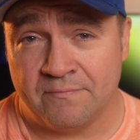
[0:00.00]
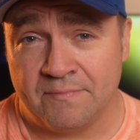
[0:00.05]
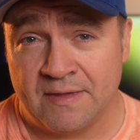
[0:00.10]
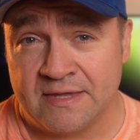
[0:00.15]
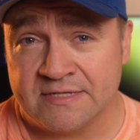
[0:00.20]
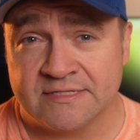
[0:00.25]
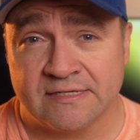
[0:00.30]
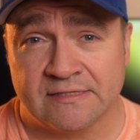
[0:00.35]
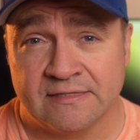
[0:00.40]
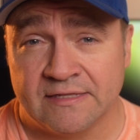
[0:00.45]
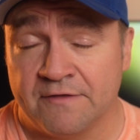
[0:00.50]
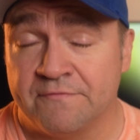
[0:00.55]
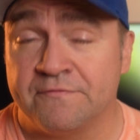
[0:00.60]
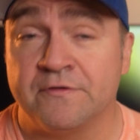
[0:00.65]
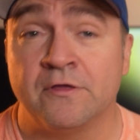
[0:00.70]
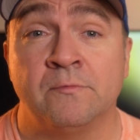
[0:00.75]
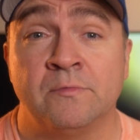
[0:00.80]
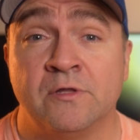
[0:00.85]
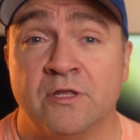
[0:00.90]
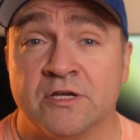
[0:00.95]
basically a
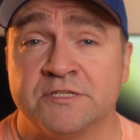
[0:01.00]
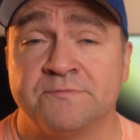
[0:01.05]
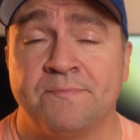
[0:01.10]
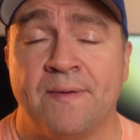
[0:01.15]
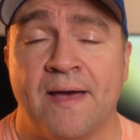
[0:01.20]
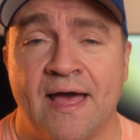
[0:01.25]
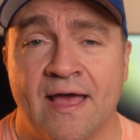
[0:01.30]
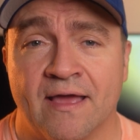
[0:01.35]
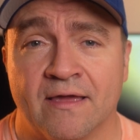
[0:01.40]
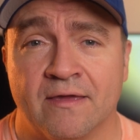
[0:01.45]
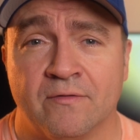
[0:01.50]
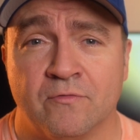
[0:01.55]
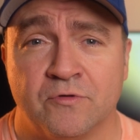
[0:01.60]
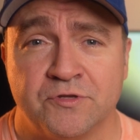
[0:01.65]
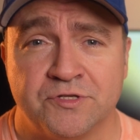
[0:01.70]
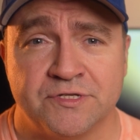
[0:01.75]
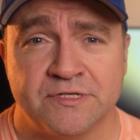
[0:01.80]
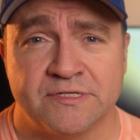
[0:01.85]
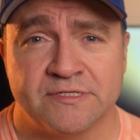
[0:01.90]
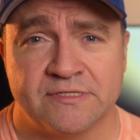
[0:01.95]
film looks pack,
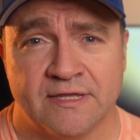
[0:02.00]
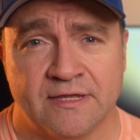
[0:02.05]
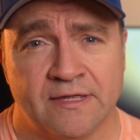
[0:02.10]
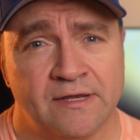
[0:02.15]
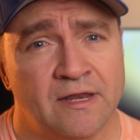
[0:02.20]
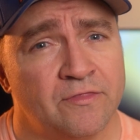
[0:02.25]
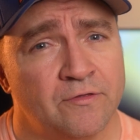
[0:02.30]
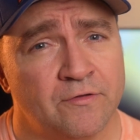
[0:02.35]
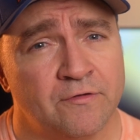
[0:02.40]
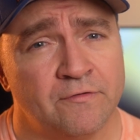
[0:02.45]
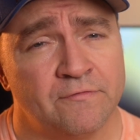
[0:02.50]
which is like another